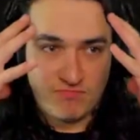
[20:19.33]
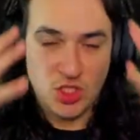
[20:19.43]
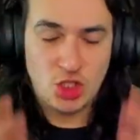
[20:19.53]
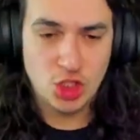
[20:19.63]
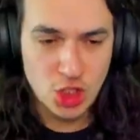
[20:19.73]

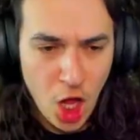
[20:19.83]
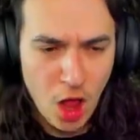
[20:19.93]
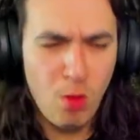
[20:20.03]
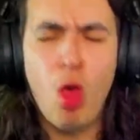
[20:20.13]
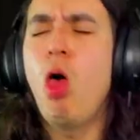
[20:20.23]
Stop!
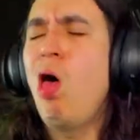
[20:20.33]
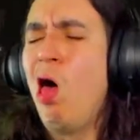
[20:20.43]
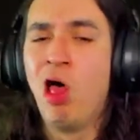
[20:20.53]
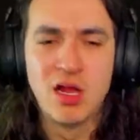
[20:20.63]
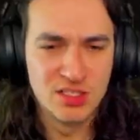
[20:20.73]

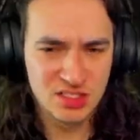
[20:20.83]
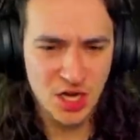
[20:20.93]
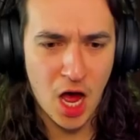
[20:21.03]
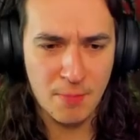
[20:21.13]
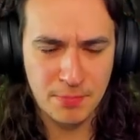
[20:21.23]

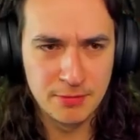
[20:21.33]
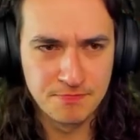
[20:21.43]
Stop!